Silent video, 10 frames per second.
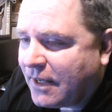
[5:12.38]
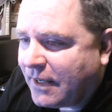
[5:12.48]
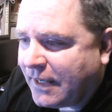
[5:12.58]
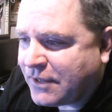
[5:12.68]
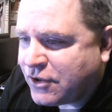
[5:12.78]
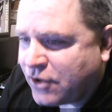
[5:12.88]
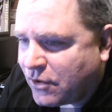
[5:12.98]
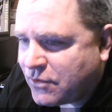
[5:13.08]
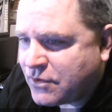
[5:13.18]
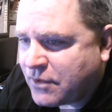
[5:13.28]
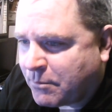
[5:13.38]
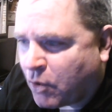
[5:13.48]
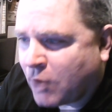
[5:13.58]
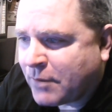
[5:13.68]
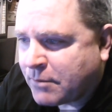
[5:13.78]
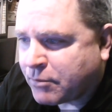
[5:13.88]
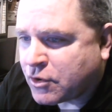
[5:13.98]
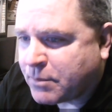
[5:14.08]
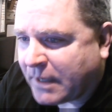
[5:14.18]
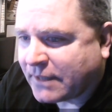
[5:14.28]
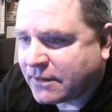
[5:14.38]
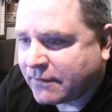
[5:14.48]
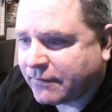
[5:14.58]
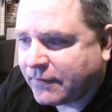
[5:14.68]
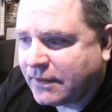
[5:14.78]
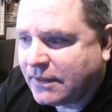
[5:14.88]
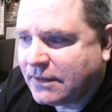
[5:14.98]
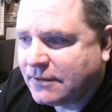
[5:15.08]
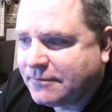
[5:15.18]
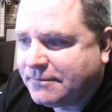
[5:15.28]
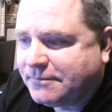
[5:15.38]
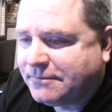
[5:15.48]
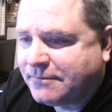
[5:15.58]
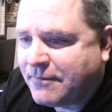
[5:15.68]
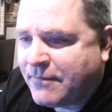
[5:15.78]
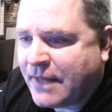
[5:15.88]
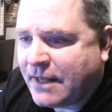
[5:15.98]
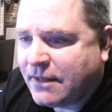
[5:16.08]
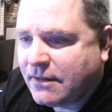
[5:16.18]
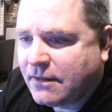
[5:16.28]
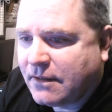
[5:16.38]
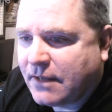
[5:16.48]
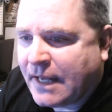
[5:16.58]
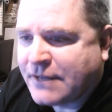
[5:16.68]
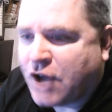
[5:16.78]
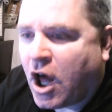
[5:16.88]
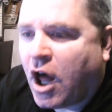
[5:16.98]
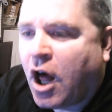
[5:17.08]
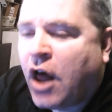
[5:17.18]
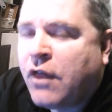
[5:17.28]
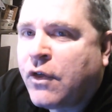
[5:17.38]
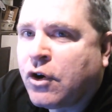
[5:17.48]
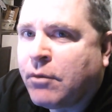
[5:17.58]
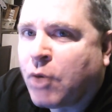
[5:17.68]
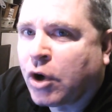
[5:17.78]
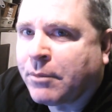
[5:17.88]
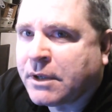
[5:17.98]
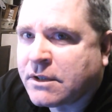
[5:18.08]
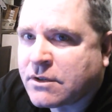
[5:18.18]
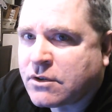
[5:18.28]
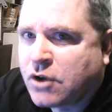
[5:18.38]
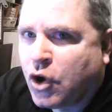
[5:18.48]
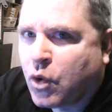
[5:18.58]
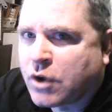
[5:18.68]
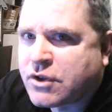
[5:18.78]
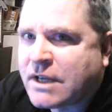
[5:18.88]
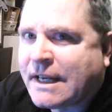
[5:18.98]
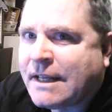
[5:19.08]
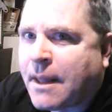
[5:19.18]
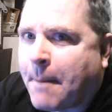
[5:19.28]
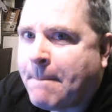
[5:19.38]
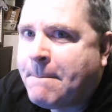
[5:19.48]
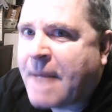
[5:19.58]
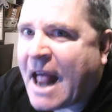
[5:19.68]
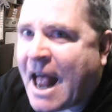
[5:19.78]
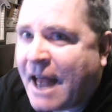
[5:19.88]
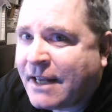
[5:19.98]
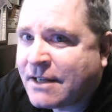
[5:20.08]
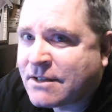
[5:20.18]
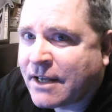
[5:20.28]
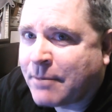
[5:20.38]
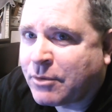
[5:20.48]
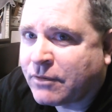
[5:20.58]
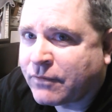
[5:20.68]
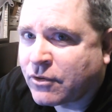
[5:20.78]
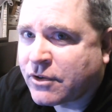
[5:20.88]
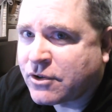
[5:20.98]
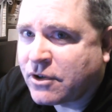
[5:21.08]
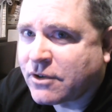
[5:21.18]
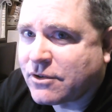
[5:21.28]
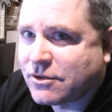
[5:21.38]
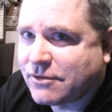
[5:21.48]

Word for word: it shows the Mormon perspective that it's other Mormons who are setting the bad example for the church.